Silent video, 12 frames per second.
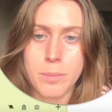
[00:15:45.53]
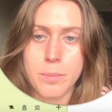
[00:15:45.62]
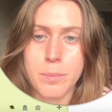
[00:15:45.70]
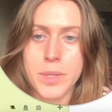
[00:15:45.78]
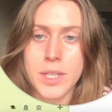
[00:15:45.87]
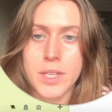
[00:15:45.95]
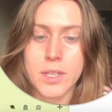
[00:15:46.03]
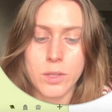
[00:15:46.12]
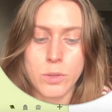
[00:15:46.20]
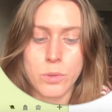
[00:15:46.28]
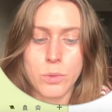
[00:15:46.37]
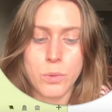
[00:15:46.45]
bee.
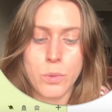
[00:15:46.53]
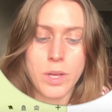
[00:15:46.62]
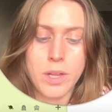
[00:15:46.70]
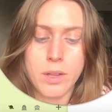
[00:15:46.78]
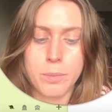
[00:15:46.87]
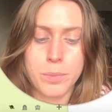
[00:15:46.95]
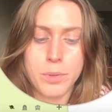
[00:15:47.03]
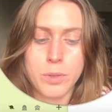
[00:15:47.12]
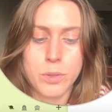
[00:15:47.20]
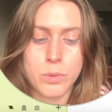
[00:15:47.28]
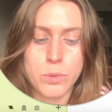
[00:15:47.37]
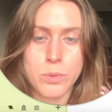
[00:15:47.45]
You help
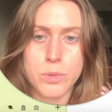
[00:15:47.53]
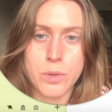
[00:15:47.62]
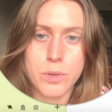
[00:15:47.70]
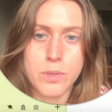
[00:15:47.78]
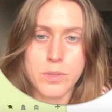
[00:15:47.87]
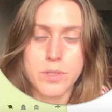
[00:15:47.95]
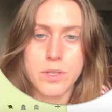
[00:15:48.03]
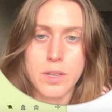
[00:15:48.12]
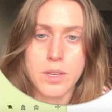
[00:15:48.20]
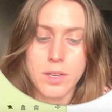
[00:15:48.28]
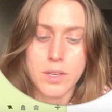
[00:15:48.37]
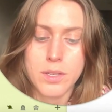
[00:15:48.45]
users
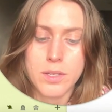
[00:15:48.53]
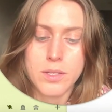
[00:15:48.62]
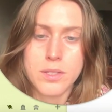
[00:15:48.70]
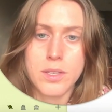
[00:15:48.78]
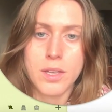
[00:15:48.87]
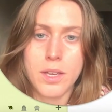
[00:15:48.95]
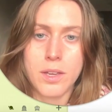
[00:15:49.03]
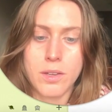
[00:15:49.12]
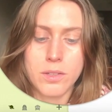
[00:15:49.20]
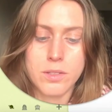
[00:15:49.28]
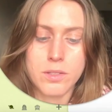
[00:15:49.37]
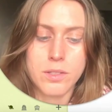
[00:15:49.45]
stay
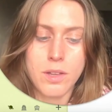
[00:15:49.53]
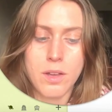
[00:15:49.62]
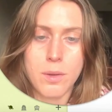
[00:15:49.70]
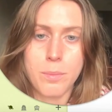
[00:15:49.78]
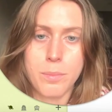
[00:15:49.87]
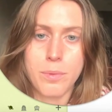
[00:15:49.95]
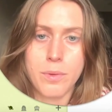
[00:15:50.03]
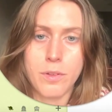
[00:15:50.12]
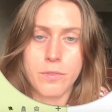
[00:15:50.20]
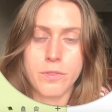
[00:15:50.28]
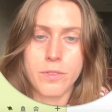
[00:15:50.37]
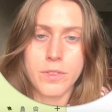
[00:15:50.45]
on top
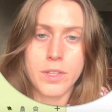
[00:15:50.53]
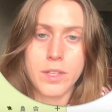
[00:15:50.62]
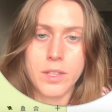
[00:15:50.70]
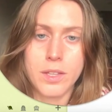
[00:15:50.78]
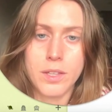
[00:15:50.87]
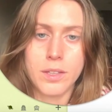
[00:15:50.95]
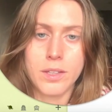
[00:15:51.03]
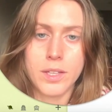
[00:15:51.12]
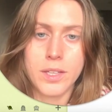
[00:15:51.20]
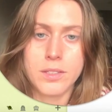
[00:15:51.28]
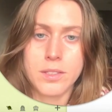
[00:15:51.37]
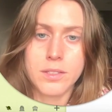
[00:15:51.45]
of the
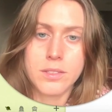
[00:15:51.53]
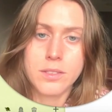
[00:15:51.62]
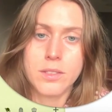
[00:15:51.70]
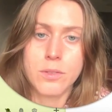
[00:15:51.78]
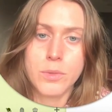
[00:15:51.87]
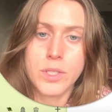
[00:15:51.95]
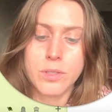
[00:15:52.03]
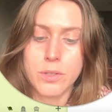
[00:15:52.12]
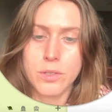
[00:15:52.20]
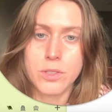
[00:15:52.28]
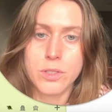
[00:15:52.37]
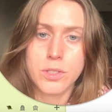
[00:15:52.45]
latest
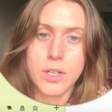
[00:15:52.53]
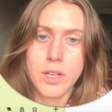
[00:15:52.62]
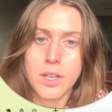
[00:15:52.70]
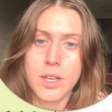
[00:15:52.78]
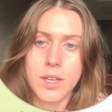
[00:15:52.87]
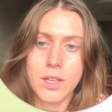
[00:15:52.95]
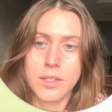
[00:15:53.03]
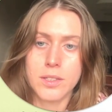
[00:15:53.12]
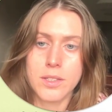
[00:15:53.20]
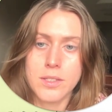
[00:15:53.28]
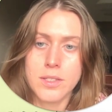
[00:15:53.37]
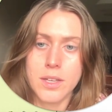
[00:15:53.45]
research
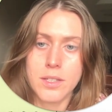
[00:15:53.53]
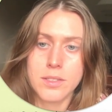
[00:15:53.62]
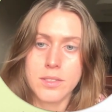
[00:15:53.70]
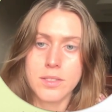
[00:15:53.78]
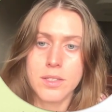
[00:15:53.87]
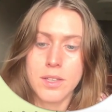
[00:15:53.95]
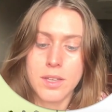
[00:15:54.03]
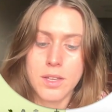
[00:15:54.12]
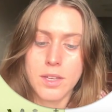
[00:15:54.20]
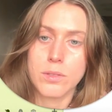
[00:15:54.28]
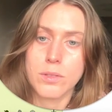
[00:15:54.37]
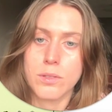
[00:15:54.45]
and insights
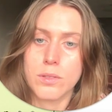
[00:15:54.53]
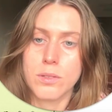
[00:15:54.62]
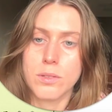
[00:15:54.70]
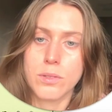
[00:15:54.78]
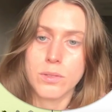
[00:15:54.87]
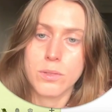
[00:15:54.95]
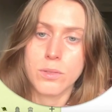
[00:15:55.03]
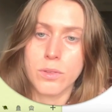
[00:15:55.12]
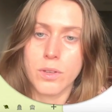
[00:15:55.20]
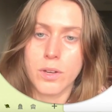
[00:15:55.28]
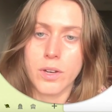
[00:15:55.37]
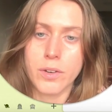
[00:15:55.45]

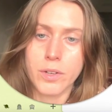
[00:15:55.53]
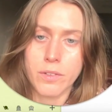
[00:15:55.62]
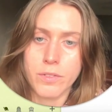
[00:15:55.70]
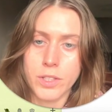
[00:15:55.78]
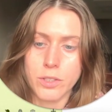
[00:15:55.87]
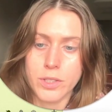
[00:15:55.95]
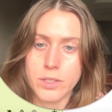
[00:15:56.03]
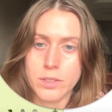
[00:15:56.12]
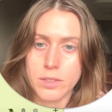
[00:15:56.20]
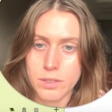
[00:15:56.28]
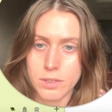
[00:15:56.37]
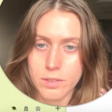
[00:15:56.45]
to their area of
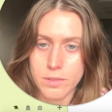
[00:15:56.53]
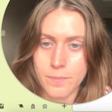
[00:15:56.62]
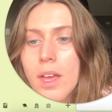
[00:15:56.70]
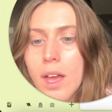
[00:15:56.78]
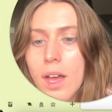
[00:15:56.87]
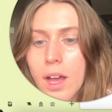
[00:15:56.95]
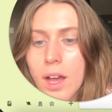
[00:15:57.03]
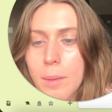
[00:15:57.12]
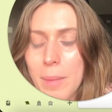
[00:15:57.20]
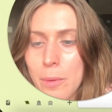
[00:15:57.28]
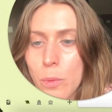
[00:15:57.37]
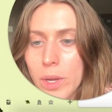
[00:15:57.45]
interest.
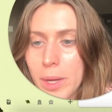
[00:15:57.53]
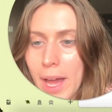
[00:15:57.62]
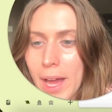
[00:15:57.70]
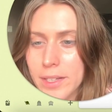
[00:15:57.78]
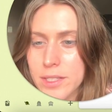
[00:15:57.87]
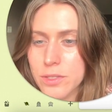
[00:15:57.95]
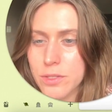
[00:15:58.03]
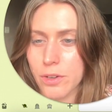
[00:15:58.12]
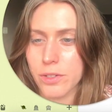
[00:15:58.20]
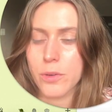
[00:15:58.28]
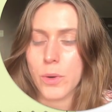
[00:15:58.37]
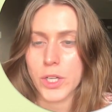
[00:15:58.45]
I want to add a
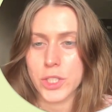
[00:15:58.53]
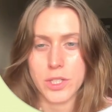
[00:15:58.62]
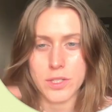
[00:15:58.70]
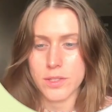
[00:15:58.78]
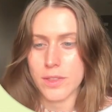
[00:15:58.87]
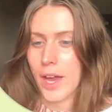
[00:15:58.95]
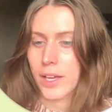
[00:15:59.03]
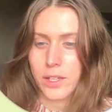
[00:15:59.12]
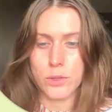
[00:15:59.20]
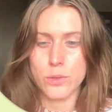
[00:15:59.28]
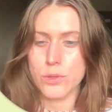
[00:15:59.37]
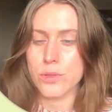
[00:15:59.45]
starter question that I
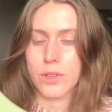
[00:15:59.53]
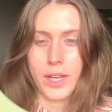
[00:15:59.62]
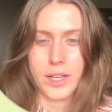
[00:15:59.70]
can use to like